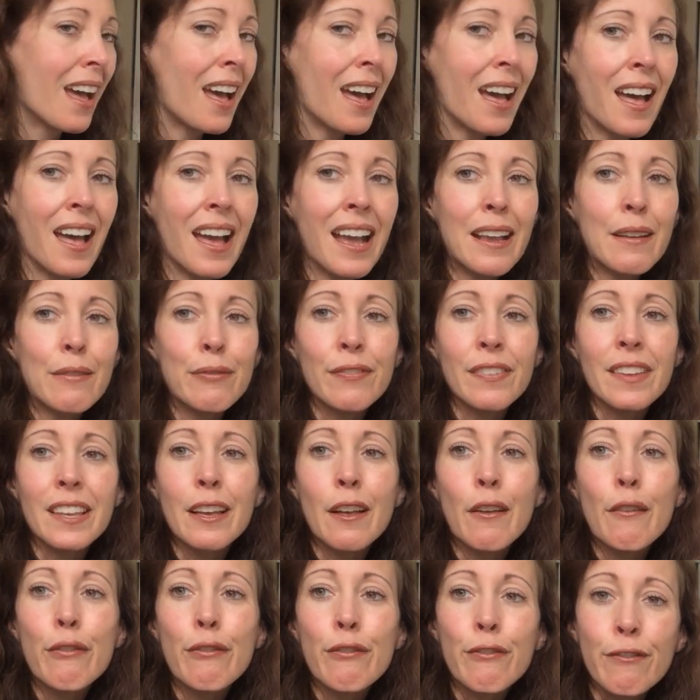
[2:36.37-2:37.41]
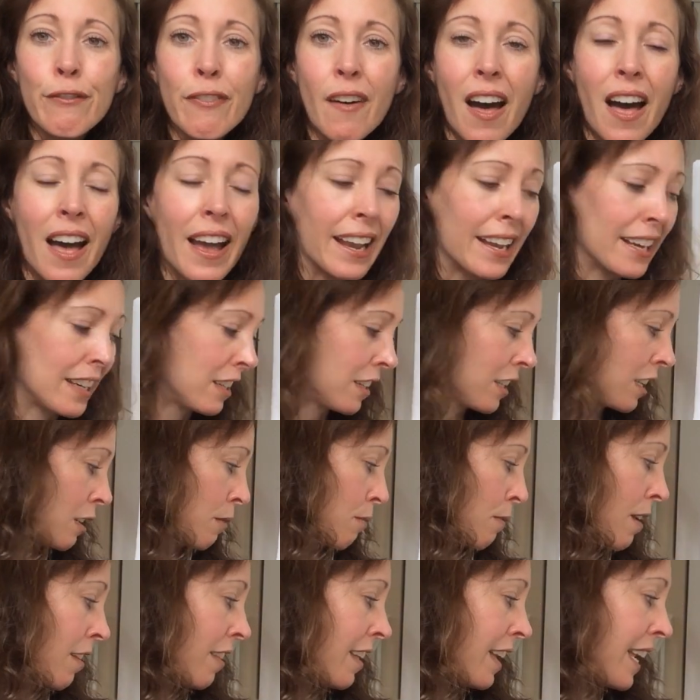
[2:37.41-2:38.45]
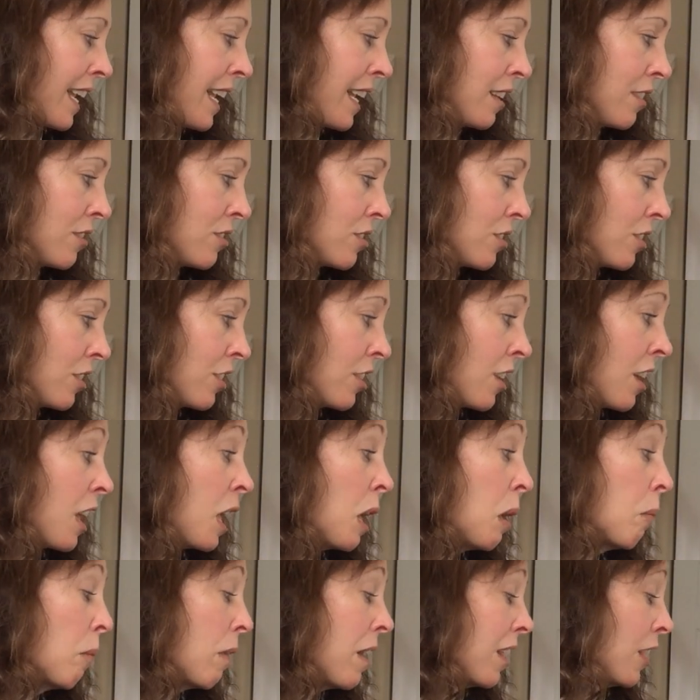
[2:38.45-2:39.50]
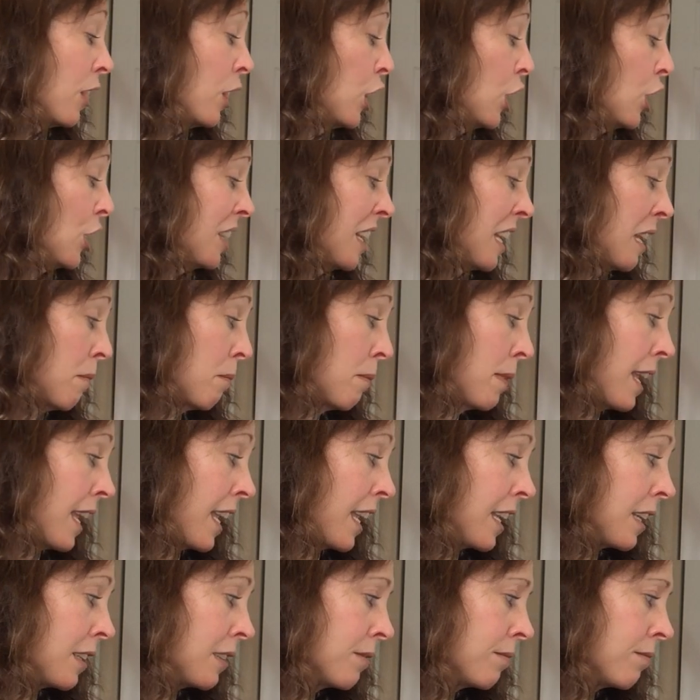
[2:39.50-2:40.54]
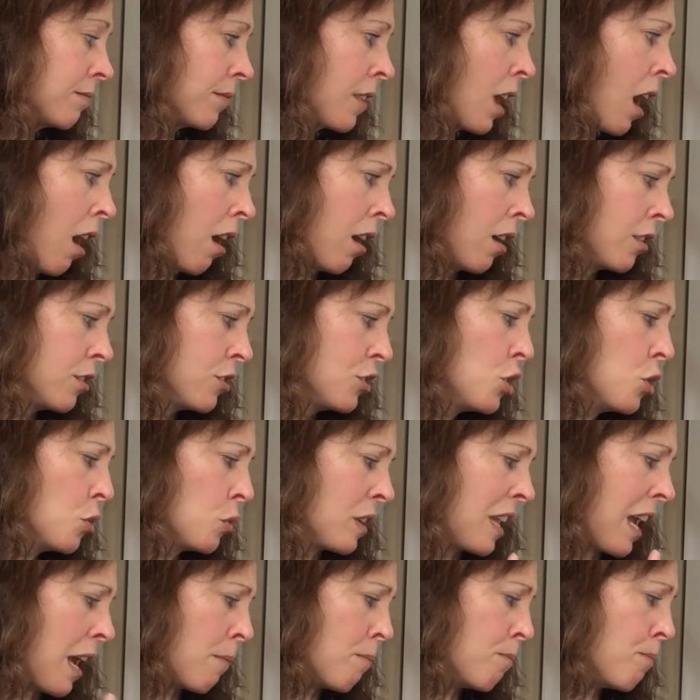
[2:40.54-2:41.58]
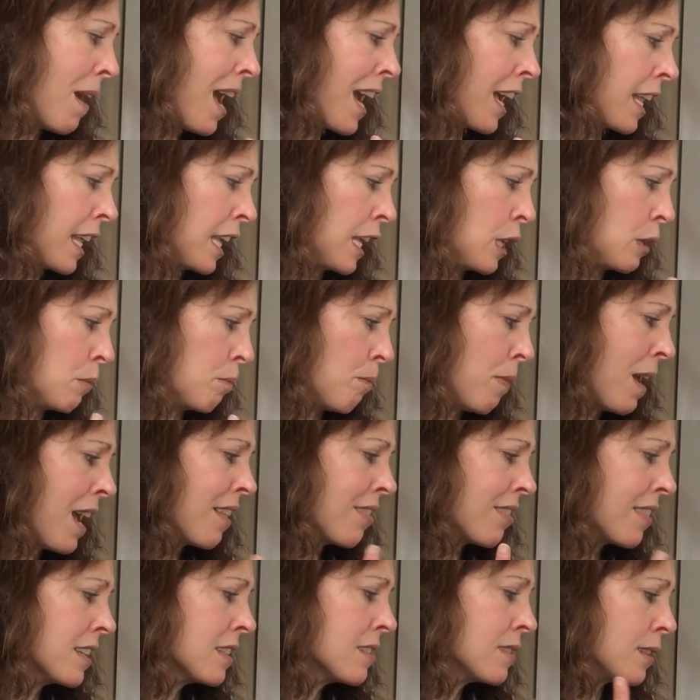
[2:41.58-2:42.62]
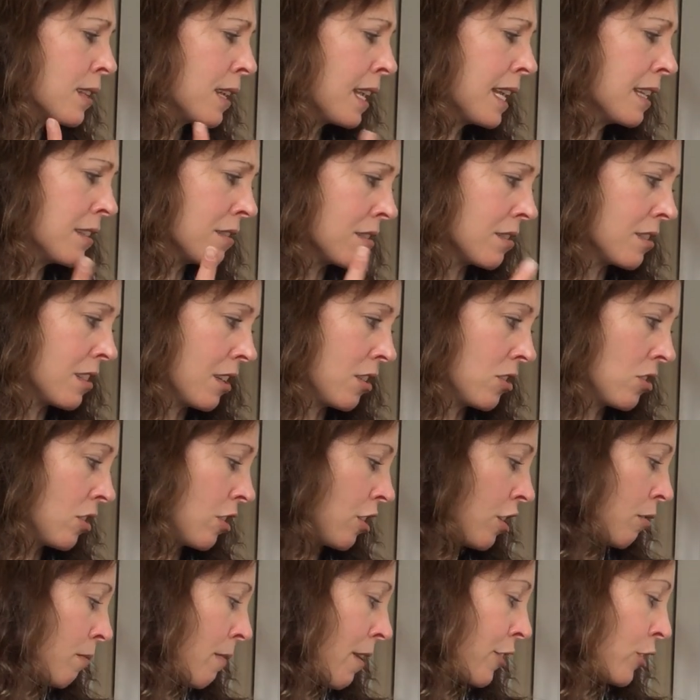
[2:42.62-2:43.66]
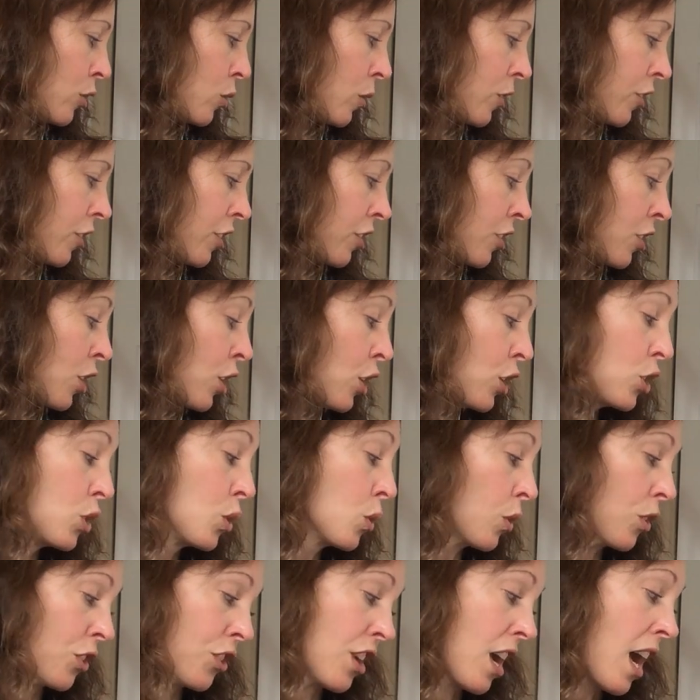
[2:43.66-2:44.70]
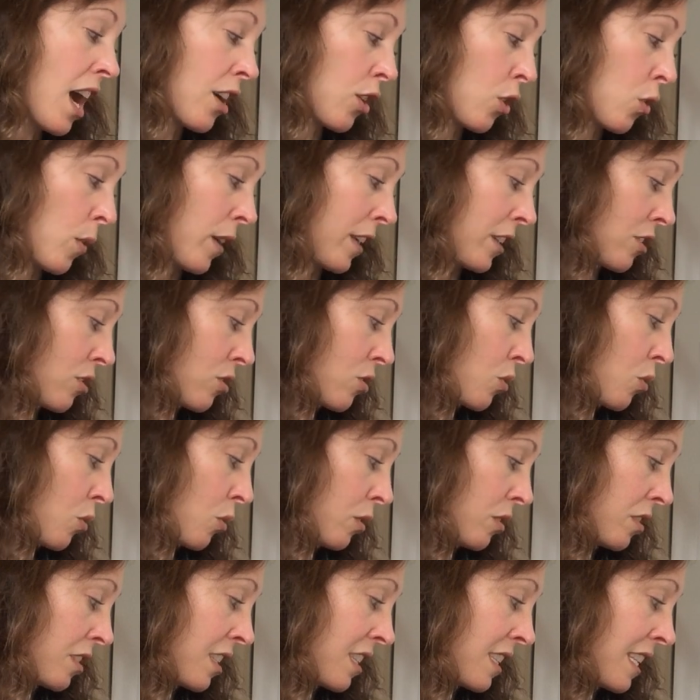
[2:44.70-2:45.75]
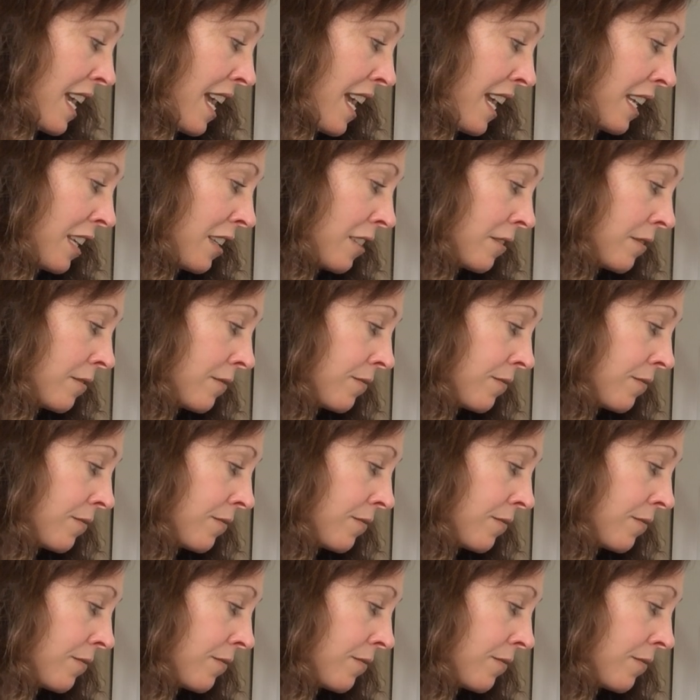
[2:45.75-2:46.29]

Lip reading: "I feel fine," Camilla answered. "But look at me." "You get back in bed this instant," her mother ordered. "You're not going to school today."